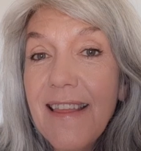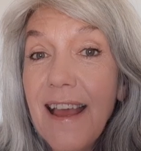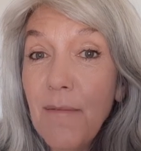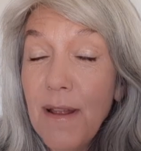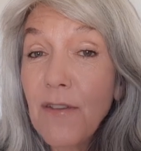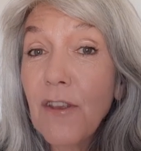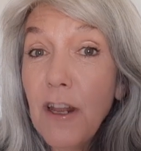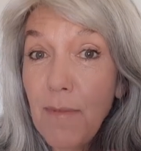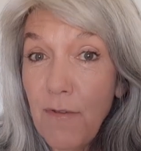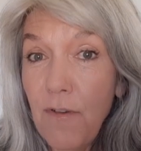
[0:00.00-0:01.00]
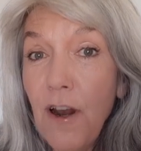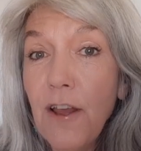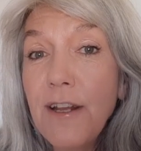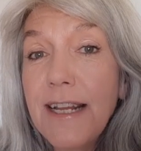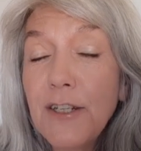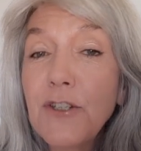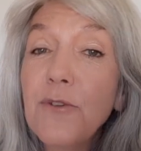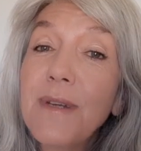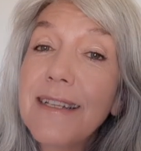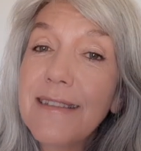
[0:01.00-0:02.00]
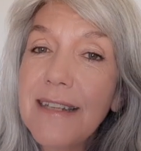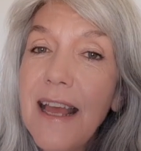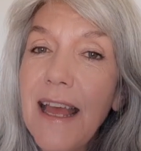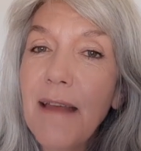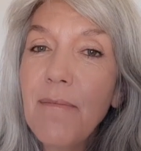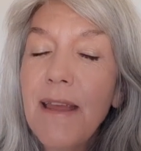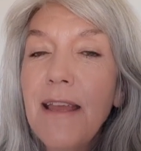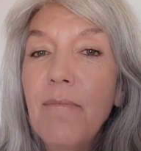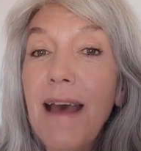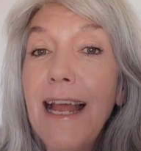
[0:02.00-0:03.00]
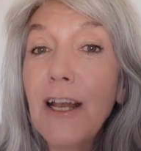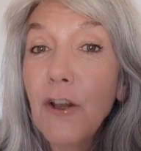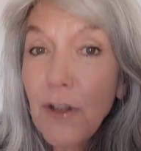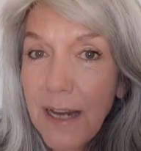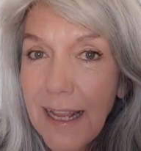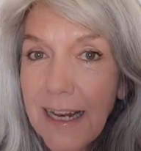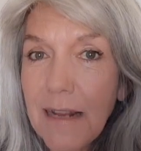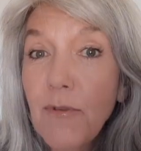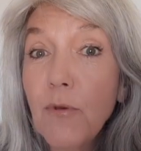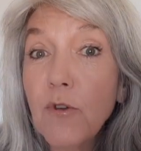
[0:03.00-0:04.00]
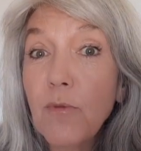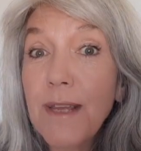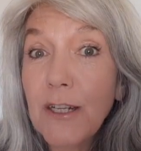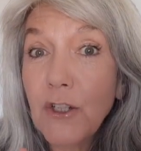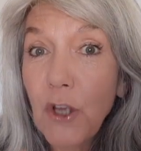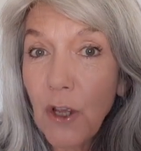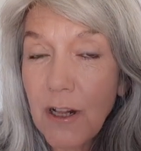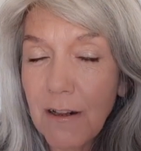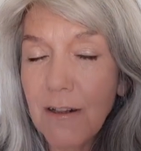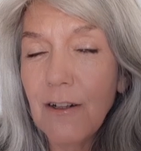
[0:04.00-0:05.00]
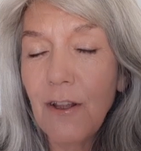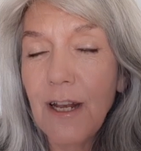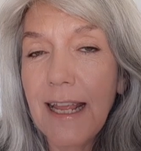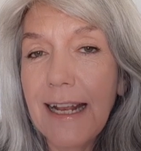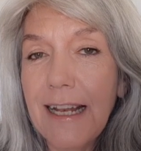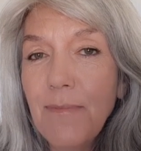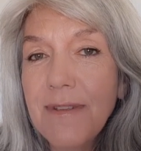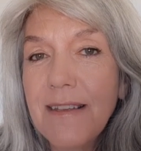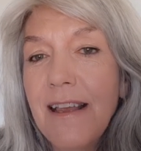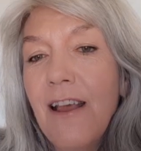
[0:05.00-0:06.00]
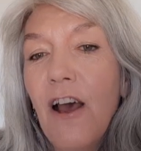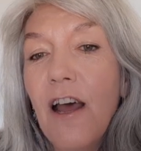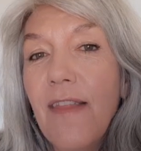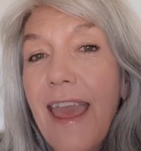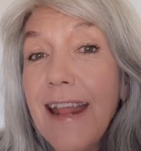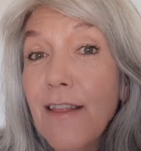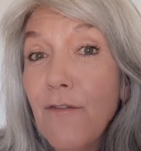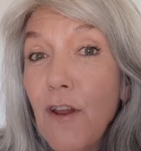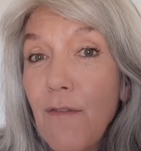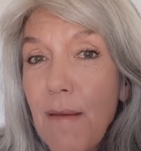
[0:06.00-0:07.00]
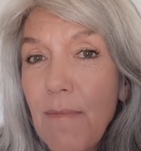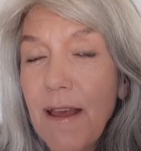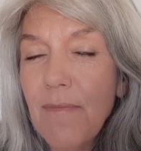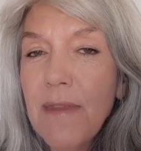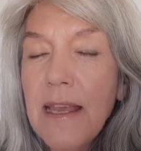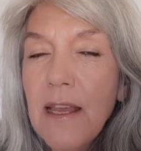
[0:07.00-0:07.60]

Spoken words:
It's going to be followed in 2 weeks' time by a lunar eclipse, which will be a total lunar eclipse on the 8th of November.